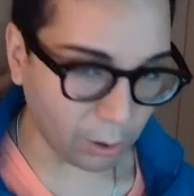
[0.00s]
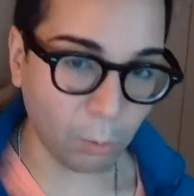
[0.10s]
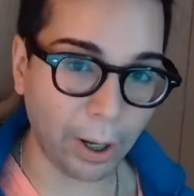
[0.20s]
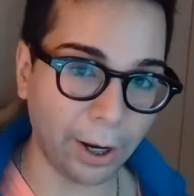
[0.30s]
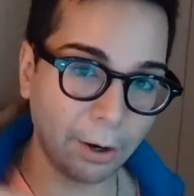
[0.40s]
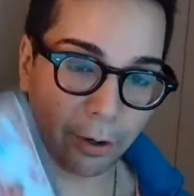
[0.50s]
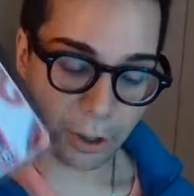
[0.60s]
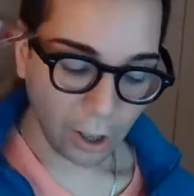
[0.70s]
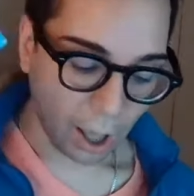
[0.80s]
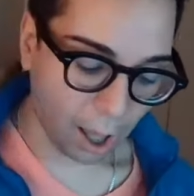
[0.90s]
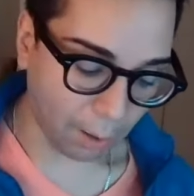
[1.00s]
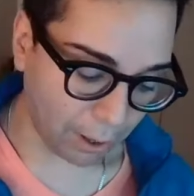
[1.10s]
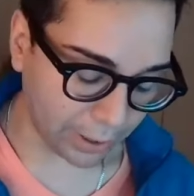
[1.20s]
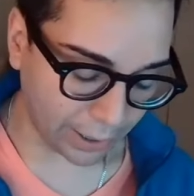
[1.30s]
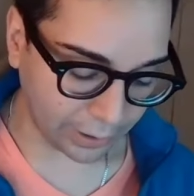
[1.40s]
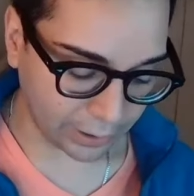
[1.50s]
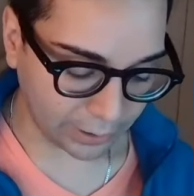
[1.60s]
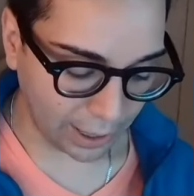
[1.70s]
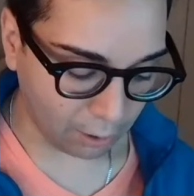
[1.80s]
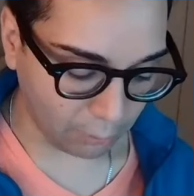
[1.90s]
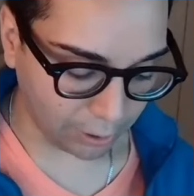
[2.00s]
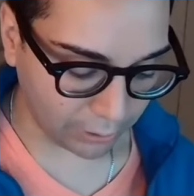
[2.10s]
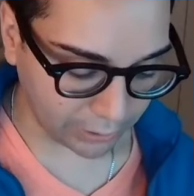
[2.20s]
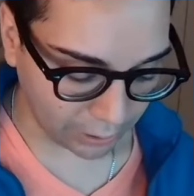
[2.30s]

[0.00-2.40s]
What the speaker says: aware. Again, this is that awareness